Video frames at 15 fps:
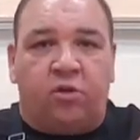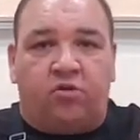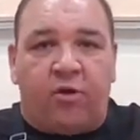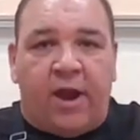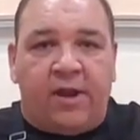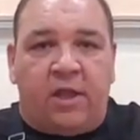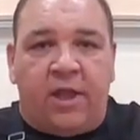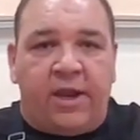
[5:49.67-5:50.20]

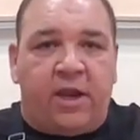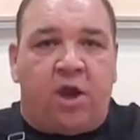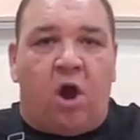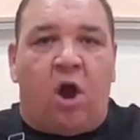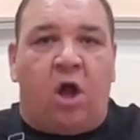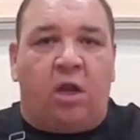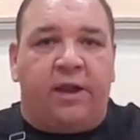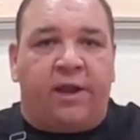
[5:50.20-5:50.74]
granulated
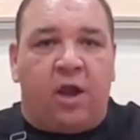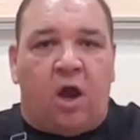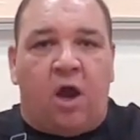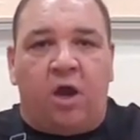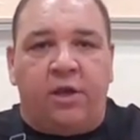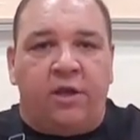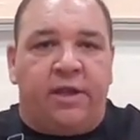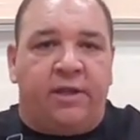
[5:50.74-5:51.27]
garlic,
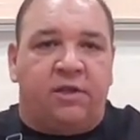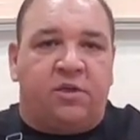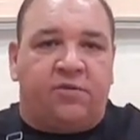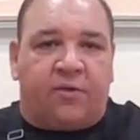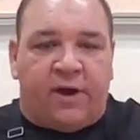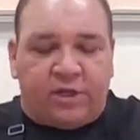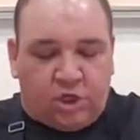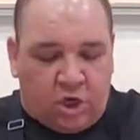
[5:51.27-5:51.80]
onions,
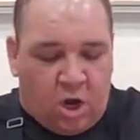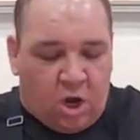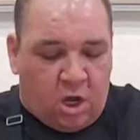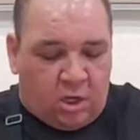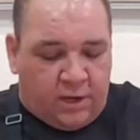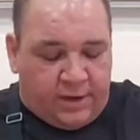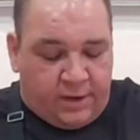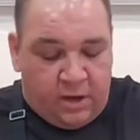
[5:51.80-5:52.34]
fresh
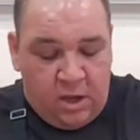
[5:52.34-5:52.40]
garlic,